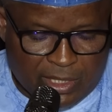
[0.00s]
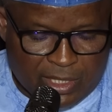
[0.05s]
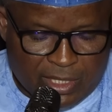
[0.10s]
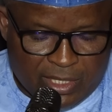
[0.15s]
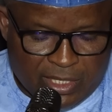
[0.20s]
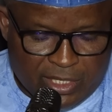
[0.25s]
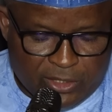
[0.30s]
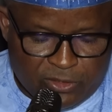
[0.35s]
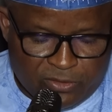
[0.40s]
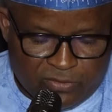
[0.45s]

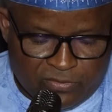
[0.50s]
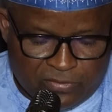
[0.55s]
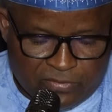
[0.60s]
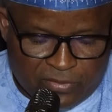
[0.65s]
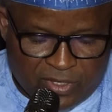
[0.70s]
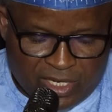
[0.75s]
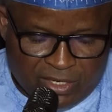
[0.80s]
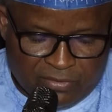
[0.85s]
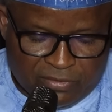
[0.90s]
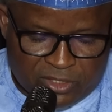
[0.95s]
led to
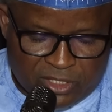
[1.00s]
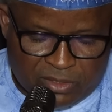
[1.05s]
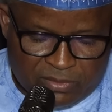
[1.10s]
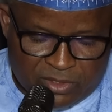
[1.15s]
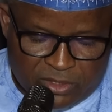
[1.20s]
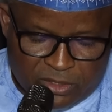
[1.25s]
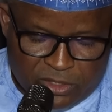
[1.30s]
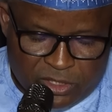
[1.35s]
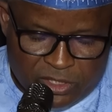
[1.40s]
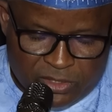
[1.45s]
5
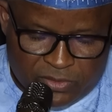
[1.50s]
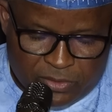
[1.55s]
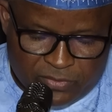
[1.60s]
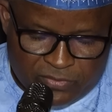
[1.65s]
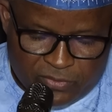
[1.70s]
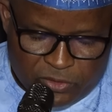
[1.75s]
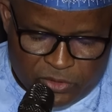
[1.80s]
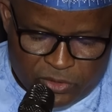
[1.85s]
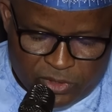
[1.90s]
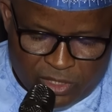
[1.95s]

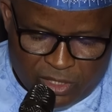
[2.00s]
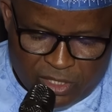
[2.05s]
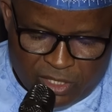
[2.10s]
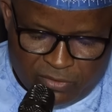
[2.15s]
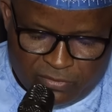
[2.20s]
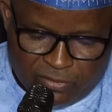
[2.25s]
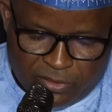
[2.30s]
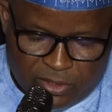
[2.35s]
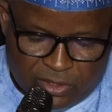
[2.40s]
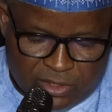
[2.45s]
institutional
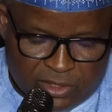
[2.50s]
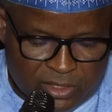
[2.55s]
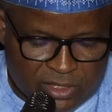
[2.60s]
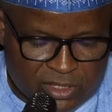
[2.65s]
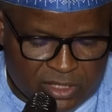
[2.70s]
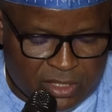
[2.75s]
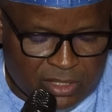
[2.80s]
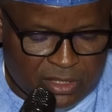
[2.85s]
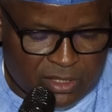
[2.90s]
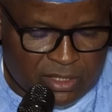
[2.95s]

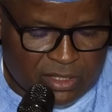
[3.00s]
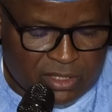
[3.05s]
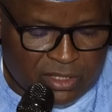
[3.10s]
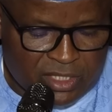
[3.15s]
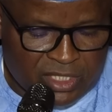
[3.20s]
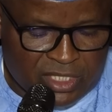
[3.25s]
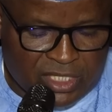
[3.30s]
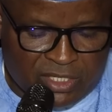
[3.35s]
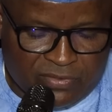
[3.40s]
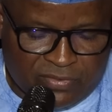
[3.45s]
governors
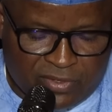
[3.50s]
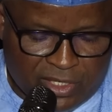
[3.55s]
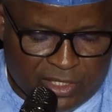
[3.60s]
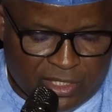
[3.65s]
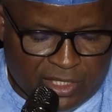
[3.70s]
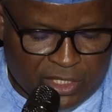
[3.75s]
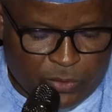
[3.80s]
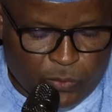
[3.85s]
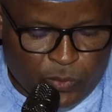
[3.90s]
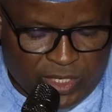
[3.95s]

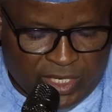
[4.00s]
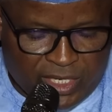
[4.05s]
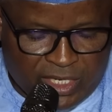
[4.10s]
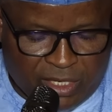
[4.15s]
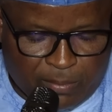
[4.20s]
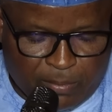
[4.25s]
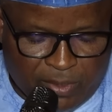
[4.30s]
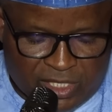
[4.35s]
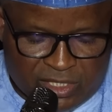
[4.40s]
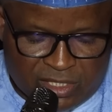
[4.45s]
significantly weakened
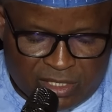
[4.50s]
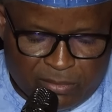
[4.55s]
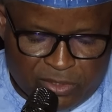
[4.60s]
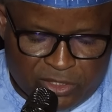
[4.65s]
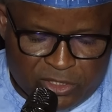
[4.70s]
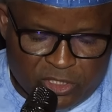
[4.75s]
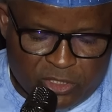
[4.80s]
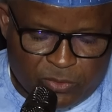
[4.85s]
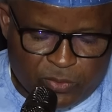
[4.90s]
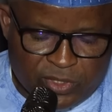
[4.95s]
the party's
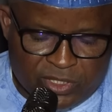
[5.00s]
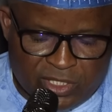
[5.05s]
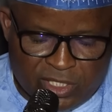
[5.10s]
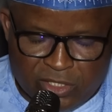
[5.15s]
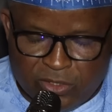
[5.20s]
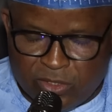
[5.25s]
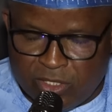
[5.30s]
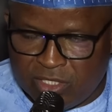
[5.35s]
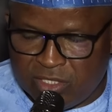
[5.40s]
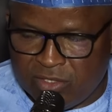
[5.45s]
ability to present
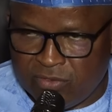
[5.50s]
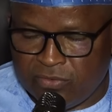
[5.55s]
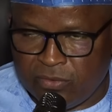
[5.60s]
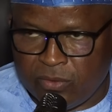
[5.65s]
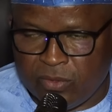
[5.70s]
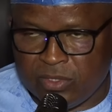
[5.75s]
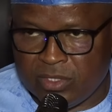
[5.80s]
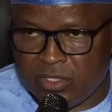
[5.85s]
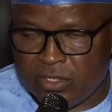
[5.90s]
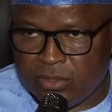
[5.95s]
a united
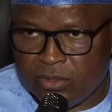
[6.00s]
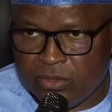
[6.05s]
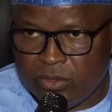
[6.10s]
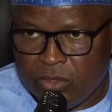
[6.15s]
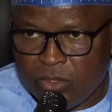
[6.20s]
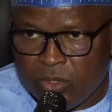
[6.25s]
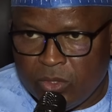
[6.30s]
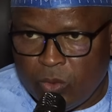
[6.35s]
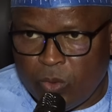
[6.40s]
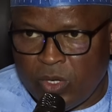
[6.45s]
front.
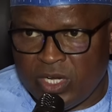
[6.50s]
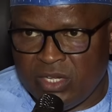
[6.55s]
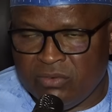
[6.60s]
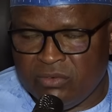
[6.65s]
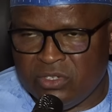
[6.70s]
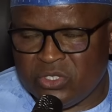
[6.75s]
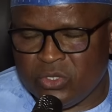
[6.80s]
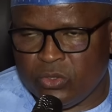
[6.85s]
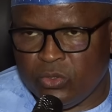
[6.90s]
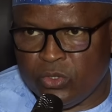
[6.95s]
We were
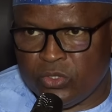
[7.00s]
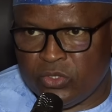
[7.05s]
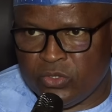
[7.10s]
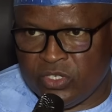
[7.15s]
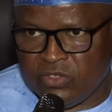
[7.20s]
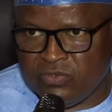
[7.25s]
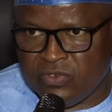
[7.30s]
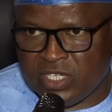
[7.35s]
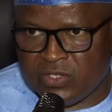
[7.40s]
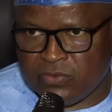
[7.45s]
unable to go to
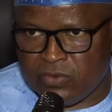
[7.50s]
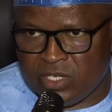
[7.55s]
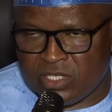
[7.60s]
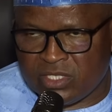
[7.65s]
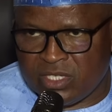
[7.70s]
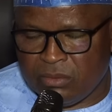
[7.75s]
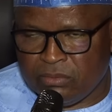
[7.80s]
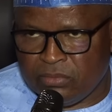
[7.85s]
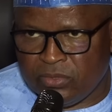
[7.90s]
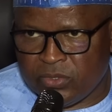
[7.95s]
Rivers, for
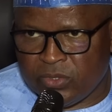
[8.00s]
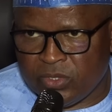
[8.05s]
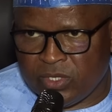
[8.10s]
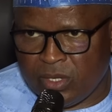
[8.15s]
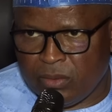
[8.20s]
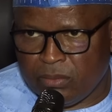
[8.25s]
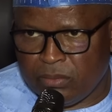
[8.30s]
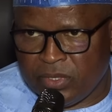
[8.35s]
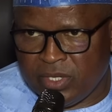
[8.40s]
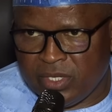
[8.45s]
example, to
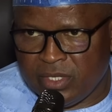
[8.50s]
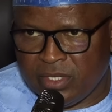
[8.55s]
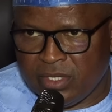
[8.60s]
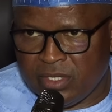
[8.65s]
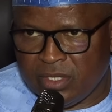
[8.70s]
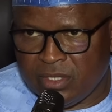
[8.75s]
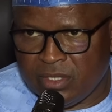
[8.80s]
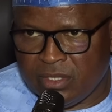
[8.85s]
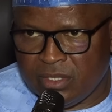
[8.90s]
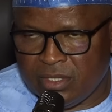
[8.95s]
campaign,
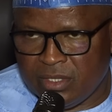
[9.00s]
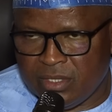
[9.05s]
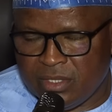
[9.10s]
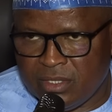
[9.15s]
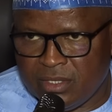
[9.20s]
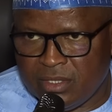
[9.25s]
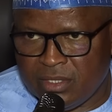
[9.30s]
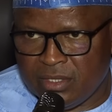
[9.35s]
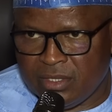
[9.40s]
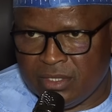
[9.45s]

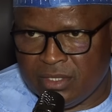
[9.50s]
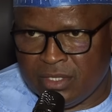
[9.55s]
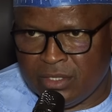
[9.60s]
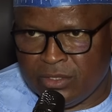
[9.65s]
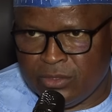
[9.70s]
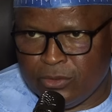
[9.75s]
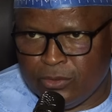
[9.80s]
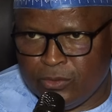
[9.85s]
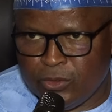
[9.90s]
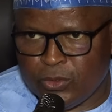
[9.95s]

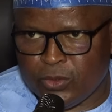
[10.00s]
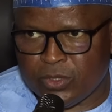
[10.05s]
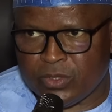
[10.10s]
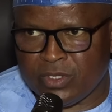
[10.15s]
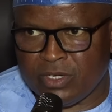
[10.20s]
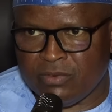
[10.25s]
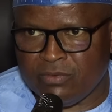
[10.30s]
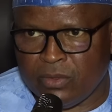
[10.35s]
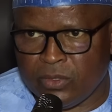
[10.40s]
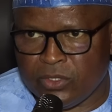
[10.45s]
which was
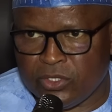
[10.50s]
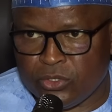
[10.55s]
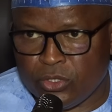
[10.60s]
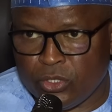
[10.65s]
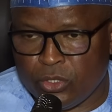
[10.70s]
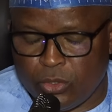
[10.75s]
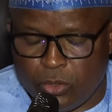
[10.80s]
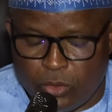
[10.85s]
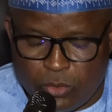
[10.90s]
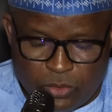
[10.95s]
one of our
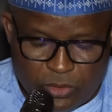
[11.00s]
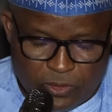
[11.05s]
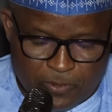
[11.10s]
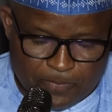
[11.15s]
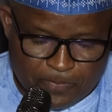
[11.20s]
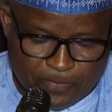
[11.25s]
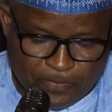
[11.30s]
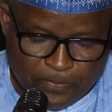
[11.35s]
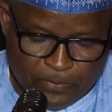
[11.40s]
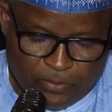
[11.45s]
strongholds.
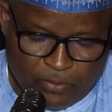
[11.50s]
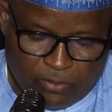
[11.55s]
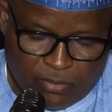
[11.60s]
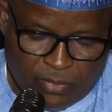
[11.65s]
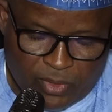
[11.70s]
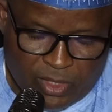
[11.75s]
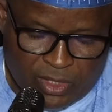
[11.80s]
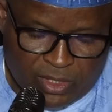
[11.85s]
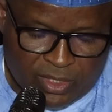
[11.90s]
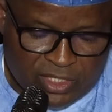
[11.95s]

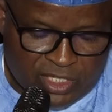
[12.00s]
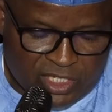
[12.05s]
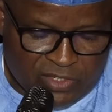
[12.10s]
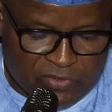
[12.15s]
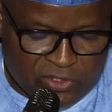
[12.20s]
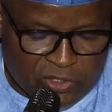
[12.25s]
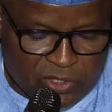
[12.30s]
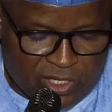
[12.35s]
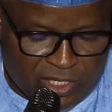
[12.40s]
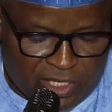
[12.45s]
The
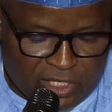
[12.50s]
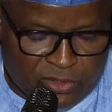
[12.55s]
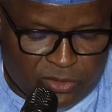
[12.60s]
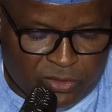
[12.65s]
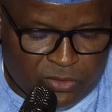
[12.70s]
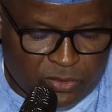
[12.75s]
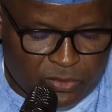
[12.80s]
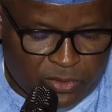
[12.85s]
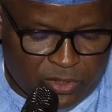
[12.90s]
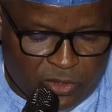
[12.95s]
division led to
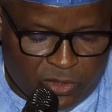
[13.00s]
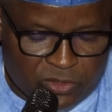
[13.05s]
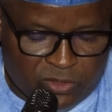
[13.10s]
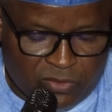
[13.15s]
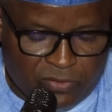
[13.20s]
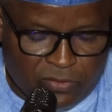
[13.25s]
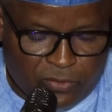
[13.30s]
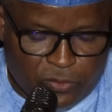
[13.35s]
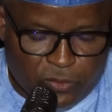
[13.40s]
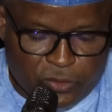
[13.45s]
the loss
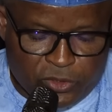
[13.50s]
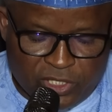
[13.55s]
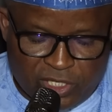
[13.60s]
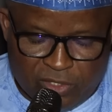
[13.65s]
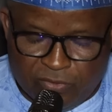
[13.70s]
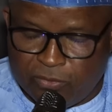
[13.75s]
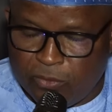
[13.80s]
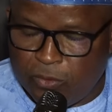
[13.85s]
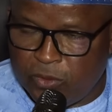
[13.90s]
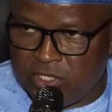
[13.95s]
of crucial
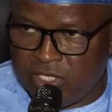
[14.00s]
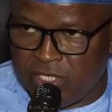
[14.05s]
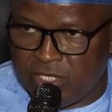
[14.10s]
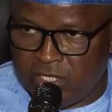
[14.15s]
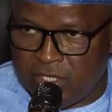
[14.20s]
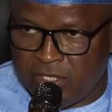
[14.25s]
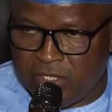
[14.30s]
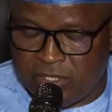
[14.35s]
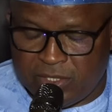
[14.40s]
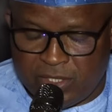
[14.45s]
votes in
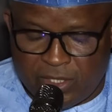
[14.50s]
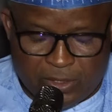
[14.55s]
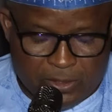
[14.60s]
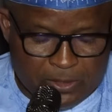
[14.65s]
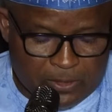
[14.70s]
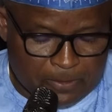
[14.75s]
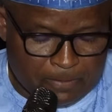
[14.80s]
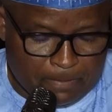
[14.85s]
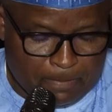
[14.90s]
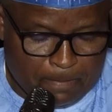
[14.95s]
key states.